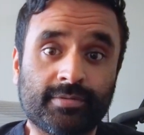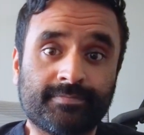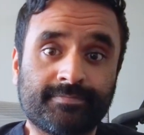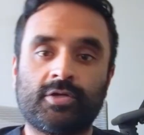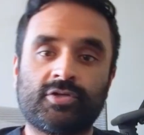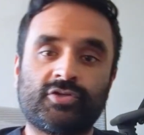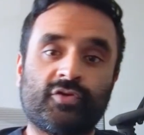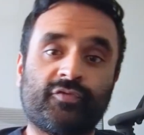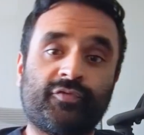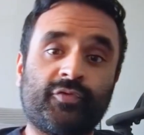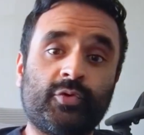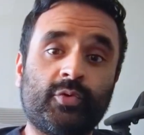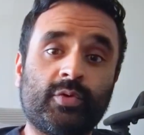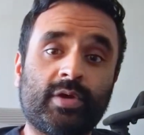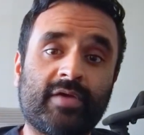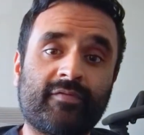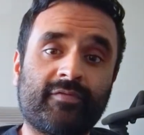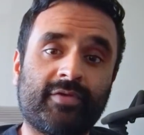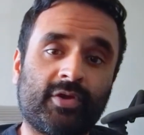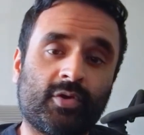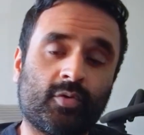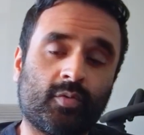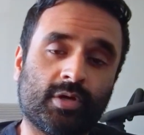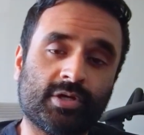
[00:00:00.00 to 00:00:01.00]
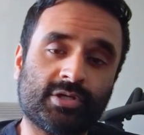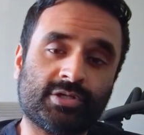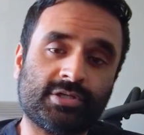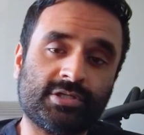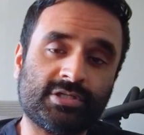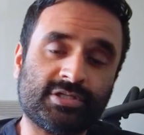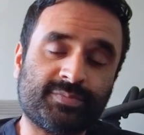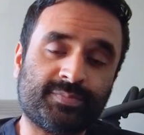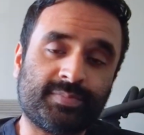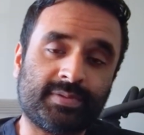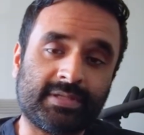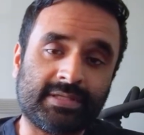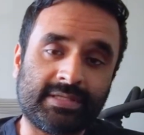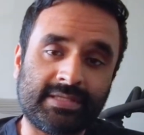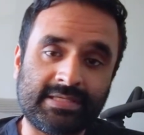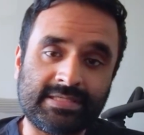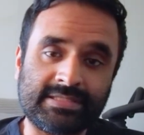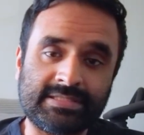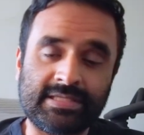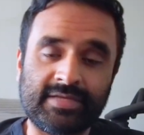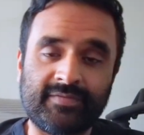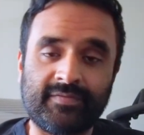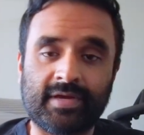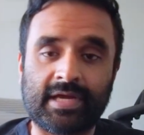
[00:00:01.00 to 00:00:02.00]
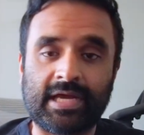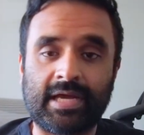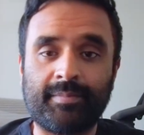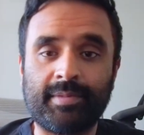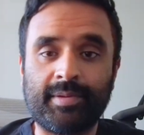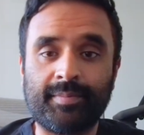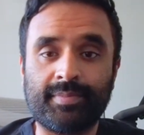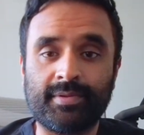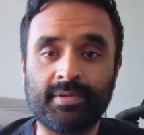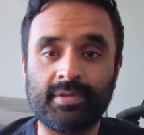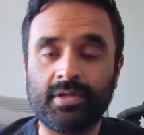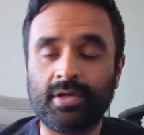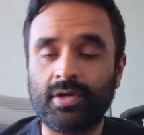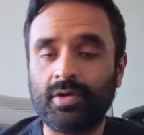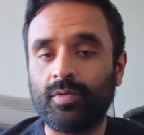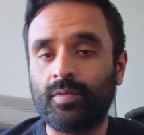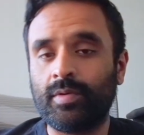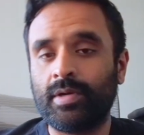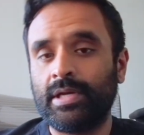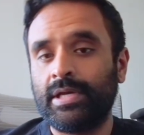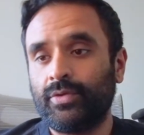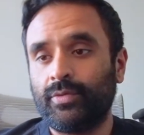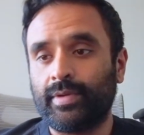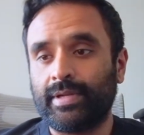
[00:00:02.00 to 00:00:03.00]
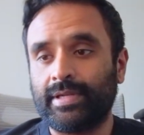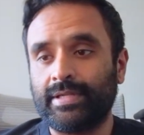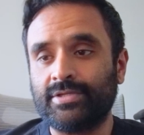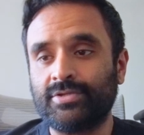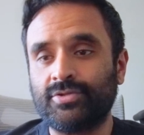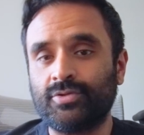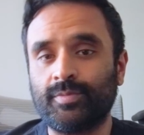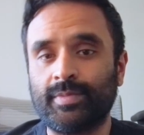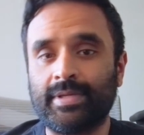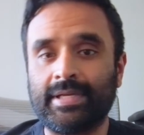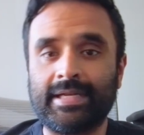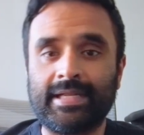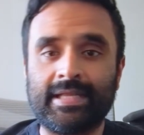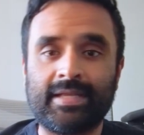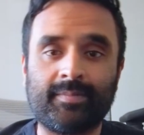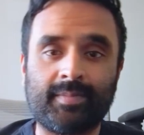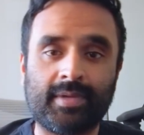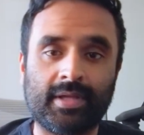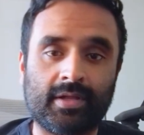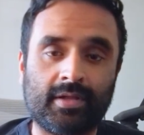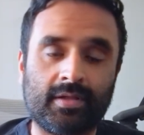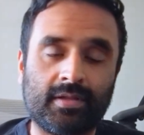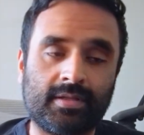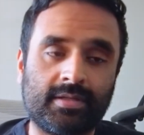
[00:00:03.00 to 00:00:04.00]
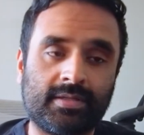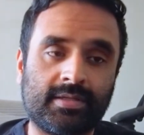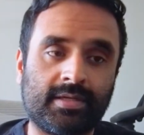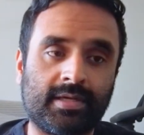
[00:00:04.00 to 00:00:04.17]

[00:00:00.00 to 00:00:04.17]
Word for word: So if you do have any questions, please leave a comment below. You can shoot me an email.